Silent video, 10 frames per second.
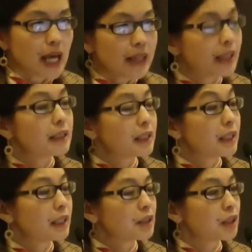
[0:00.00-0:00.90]
And they
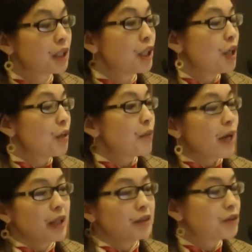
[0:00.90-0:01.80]
did it
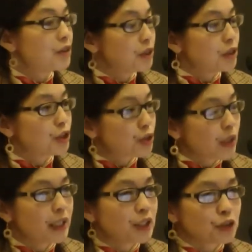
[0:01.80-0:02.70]
by, you know, the
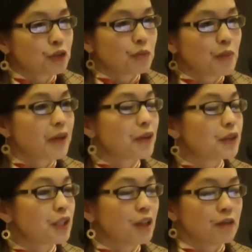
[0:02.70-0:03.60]
tried and true
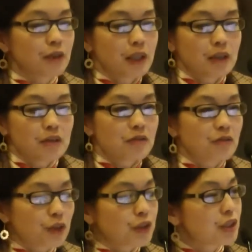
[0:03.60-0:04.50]
methods of
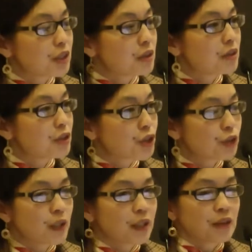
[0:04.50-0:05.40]
first
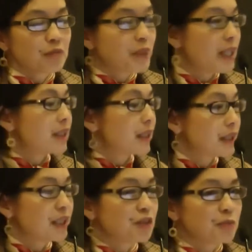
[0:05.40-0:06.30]
serving the basic
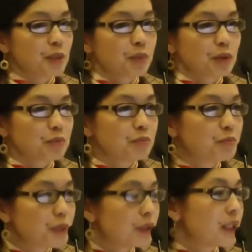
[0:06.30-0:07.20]
needs of people,
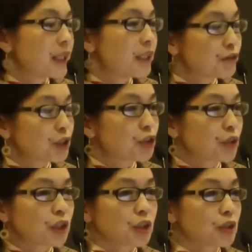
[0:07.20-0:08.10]
building
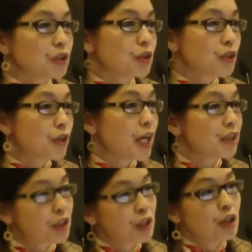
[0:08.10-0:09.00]
infrastructure so
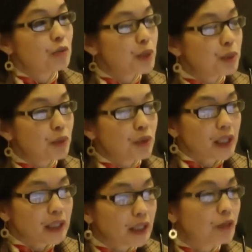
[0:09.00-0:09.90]
that people
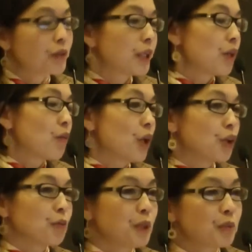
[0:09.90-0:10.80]
can get running
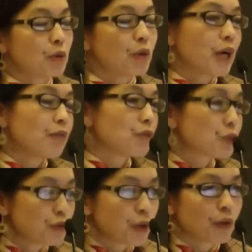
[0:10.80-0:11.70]
water, people will have a
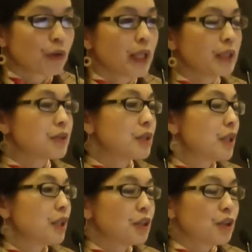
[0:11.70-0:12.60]
roof on their heads.
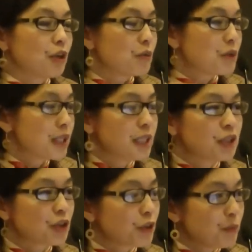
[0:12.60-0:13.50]
You know,
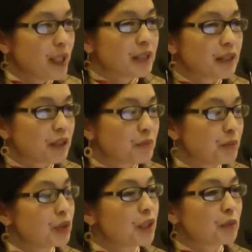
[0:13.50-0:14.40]
these are the basic
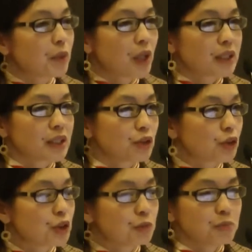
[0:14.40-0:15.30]
building blocks in
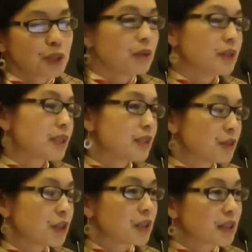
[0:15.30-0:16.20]
order to build a
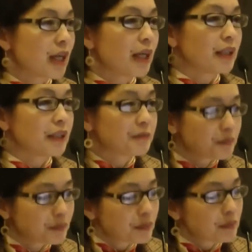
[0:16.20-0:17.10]
civil society.
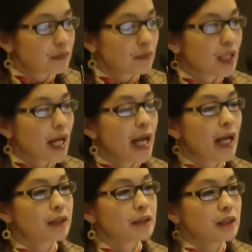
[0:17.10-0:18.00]

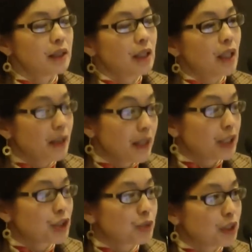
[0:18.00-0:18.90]
And
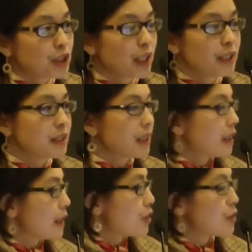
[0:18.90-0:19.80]
that's what China's done,
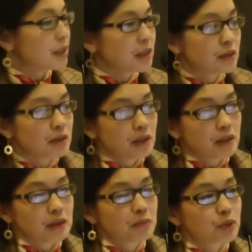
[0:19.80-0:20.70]
and that's what
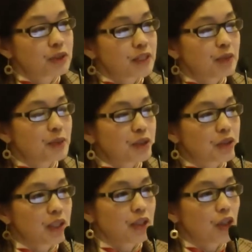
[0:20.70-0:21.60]
the previous
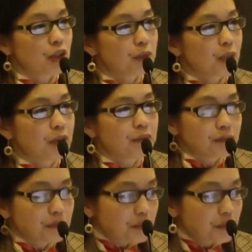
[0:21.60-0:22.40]
speakers had talked about.